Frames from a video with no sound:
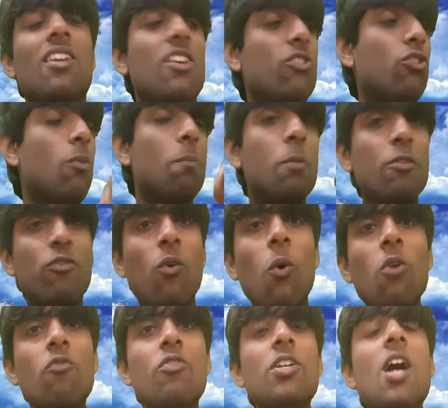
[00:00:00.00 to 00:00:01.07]
So before
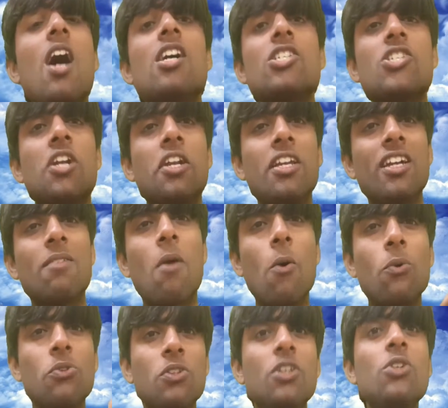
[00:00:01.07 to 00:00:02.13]
we are studying
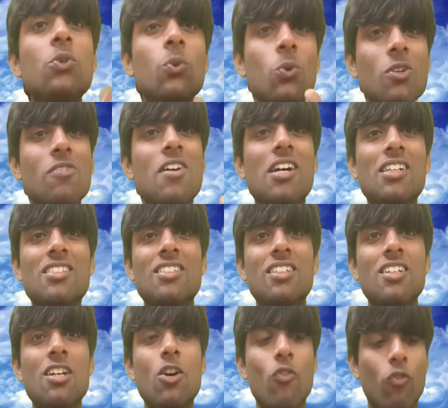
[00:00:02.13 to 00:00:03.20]
about the universe,
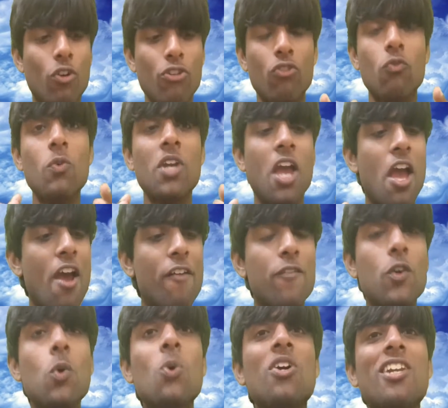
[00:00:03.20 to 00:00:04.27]
first we have
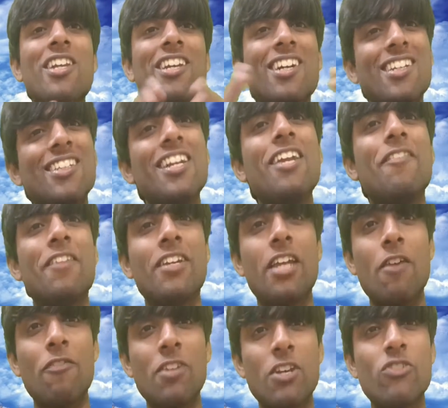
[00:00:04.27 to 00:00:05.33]
to clear the
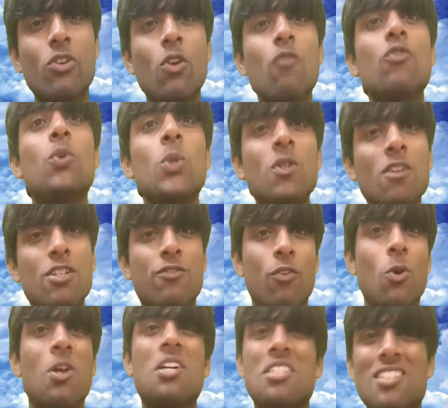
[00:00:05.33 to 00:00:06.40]
definition of universe for
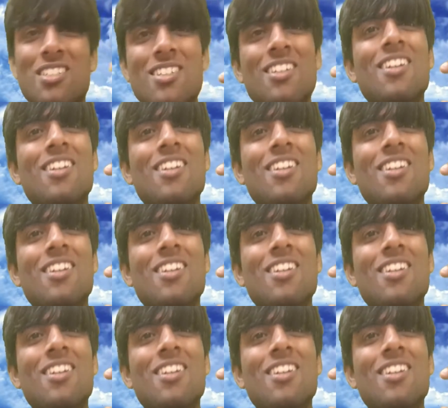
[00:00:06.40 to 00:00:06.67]
us.